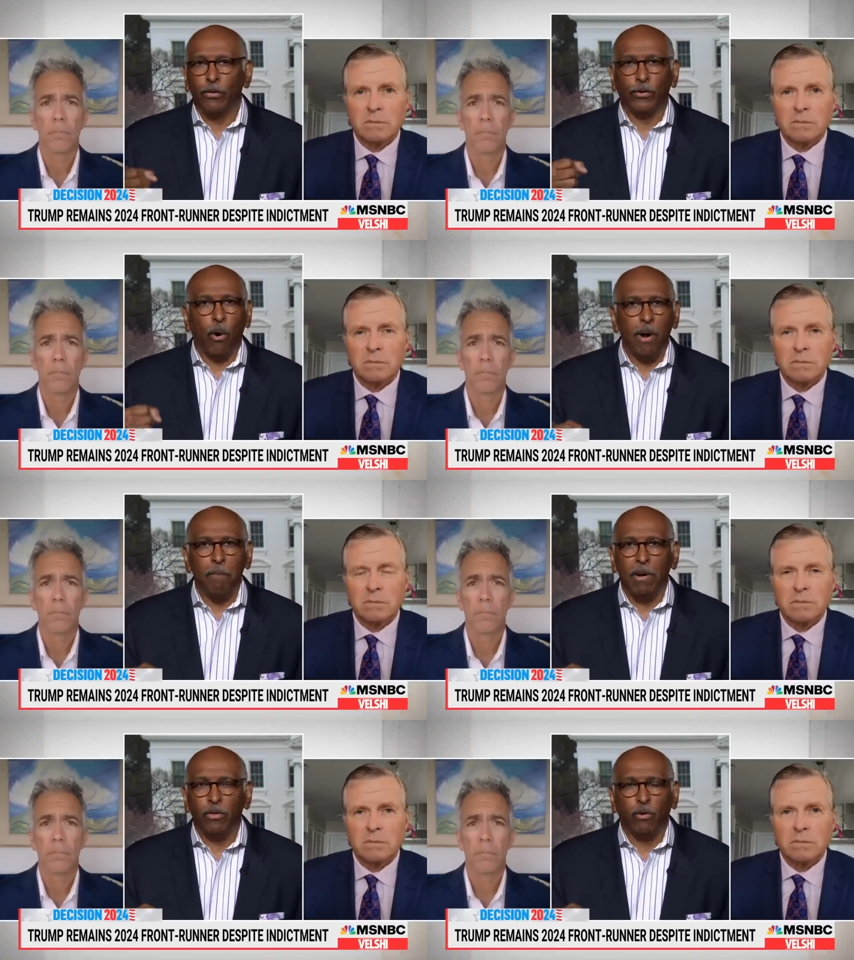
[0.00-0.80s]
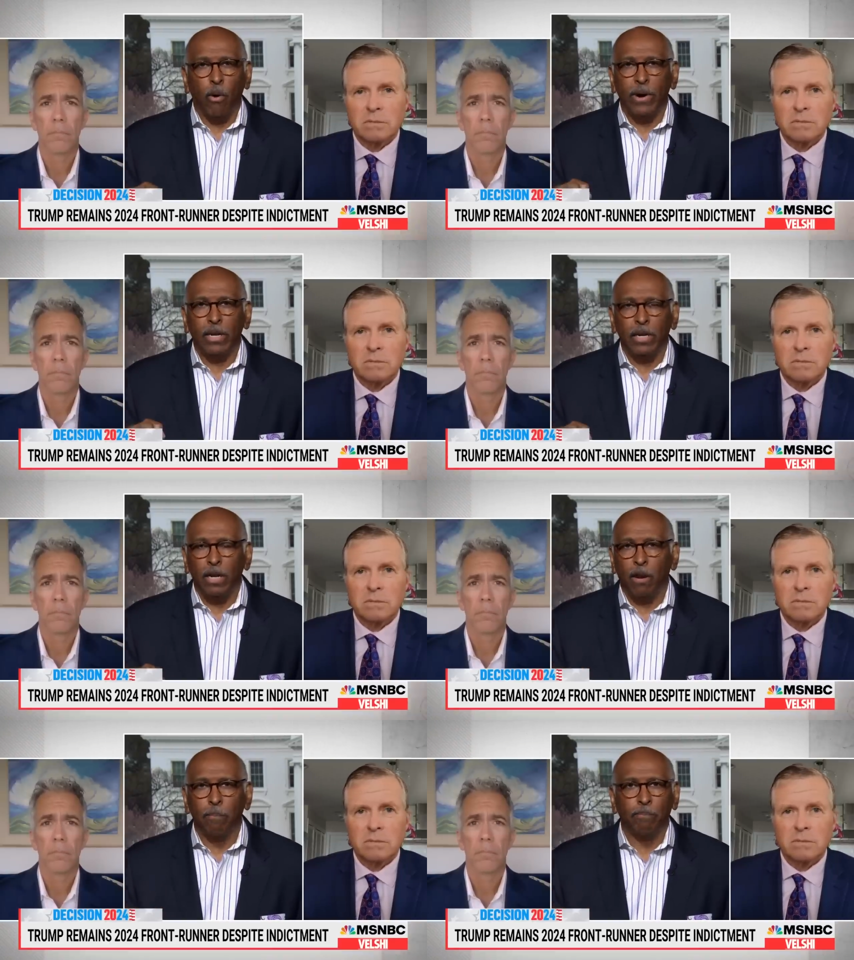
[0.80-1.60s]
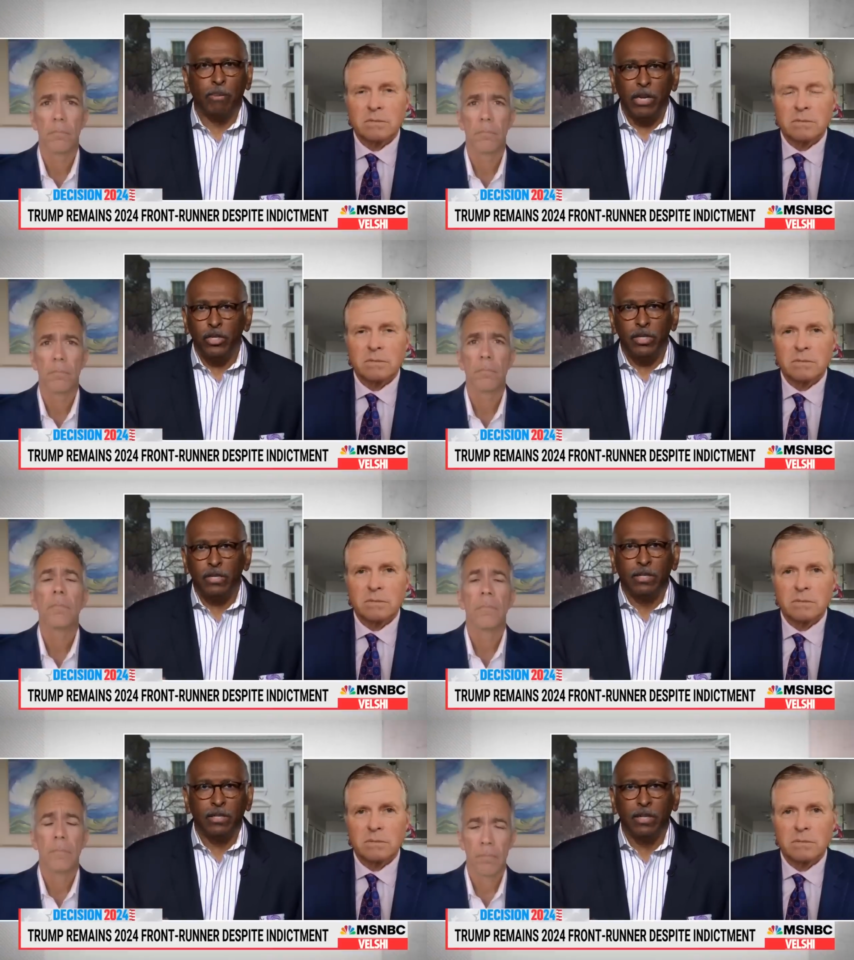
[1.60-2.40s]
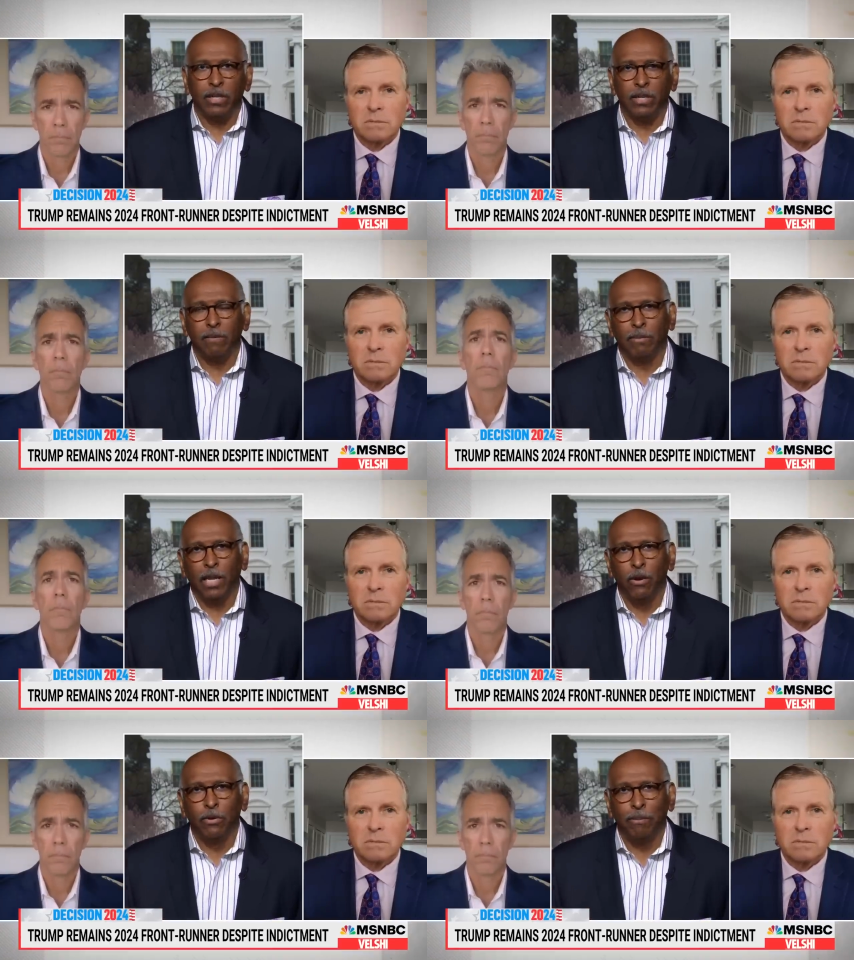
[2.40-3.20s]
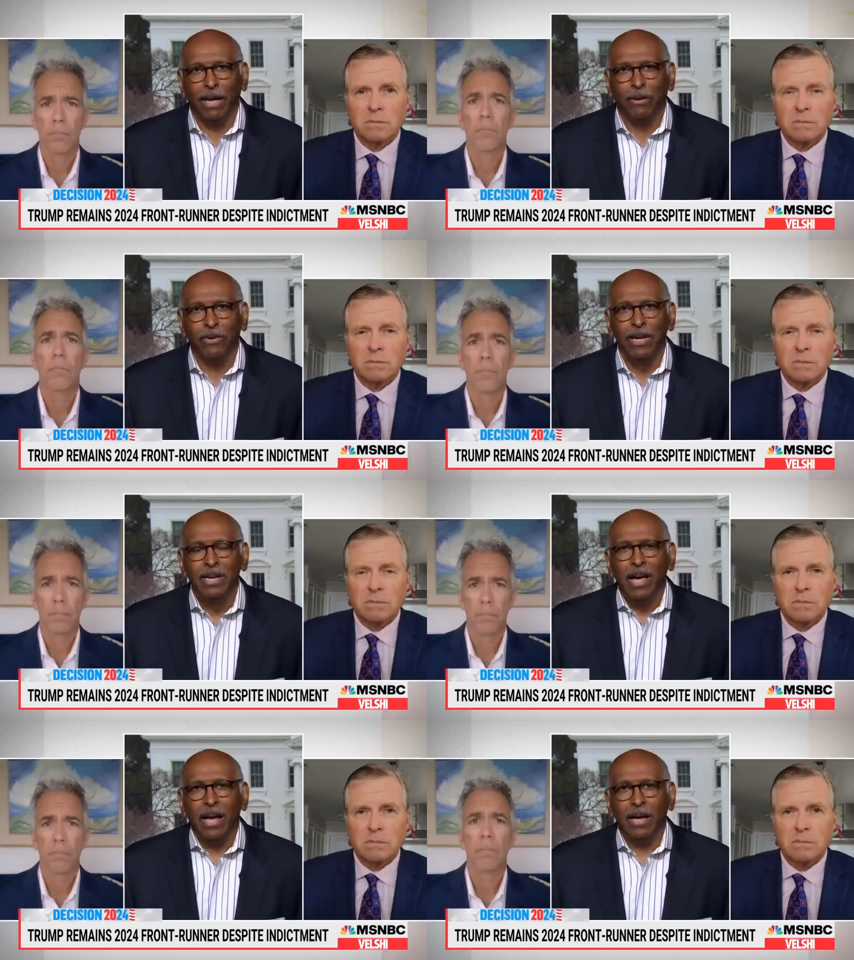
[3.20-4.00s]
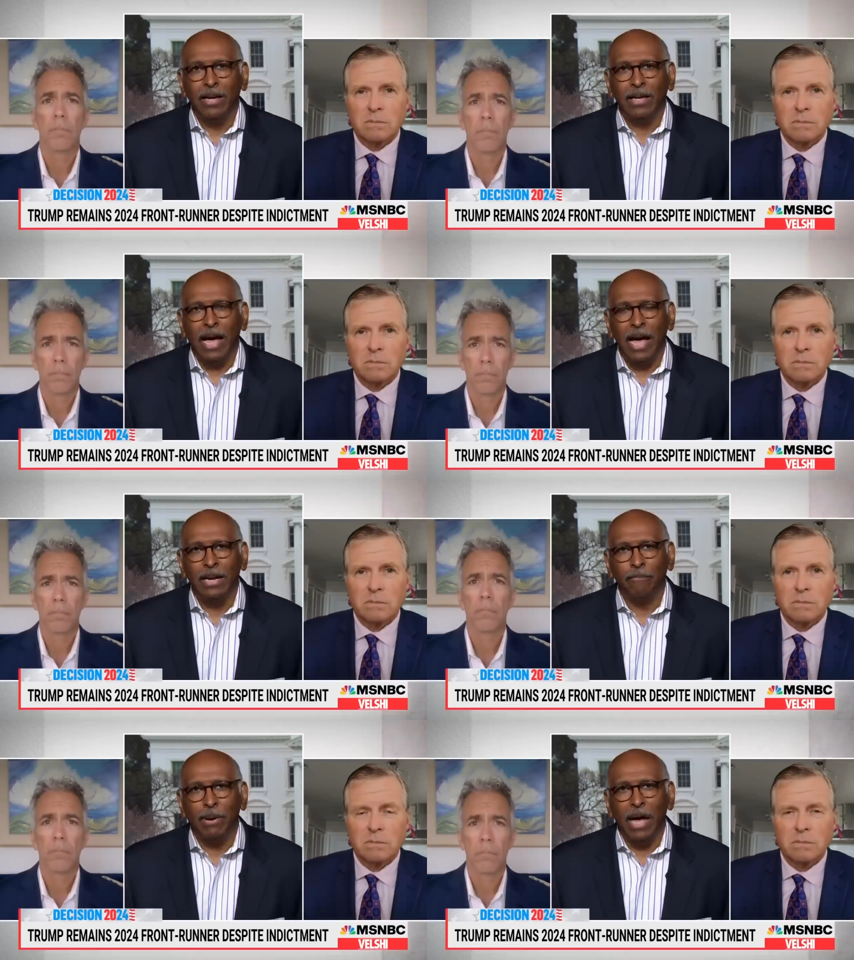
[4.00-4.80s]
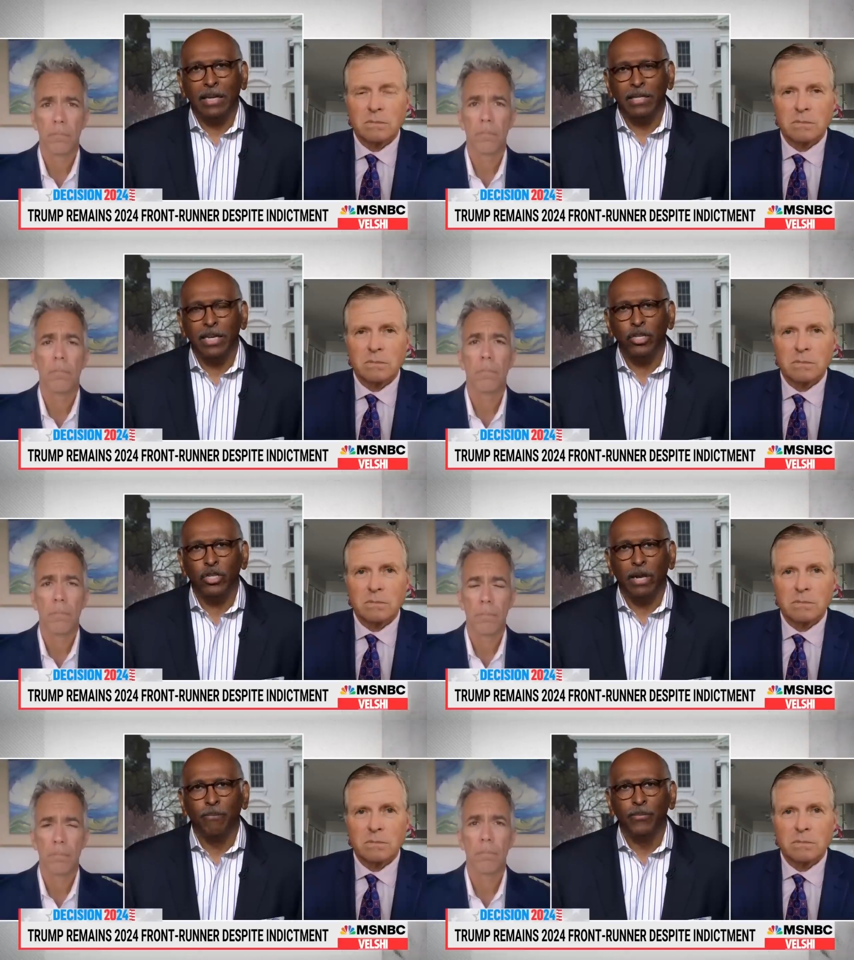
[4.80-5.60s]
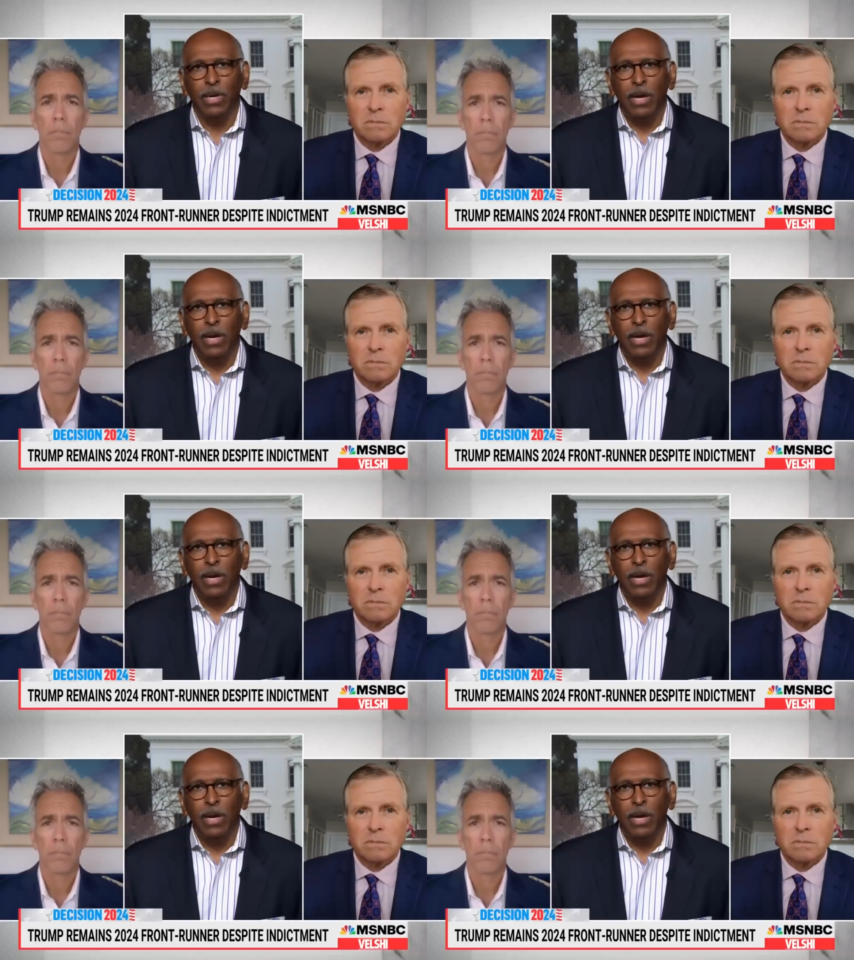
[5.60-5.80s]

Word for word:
Speaker 1: throwing throwing you know punches to the below the belt uh, kind of politician.